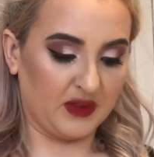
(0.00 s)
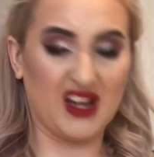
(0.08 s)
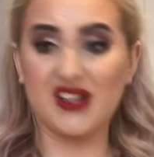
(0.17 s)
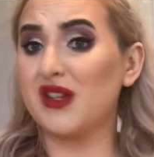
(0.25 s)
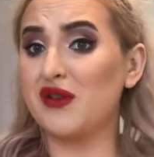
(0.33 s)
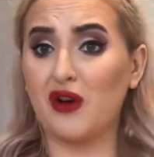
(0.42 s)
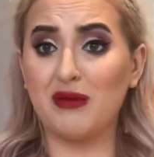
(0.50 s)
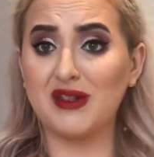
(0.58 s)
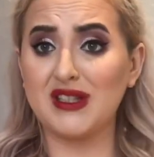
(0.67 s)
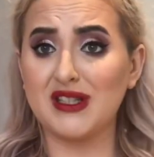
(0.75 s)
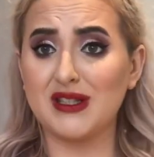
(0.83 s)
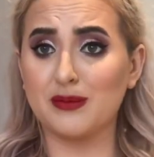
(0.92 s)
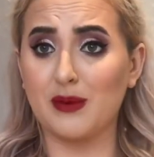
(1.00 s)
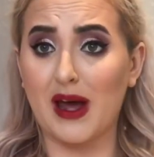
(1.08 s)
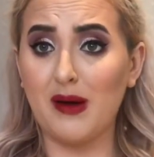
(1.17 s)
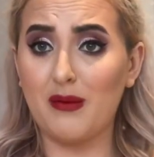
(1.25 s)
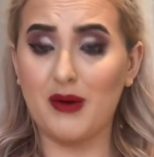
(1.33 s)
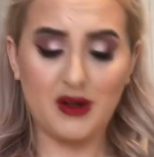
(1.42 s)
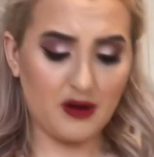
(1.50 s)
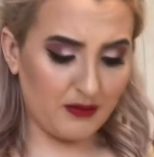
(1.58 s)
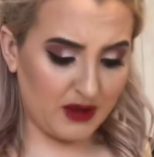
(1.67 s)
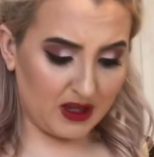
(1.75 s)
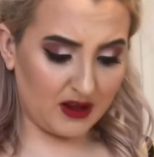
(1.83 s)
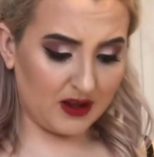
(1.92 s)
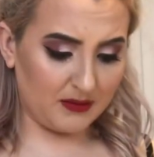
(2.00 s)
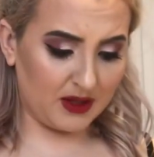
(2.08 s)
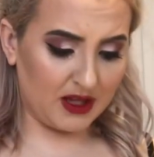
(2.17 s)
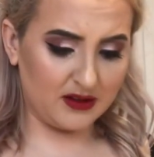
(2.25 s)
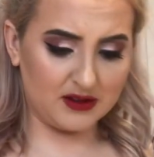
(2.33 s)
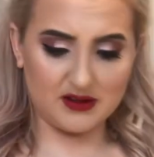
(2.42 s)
Is it normal to sweat while you're making cupcakes?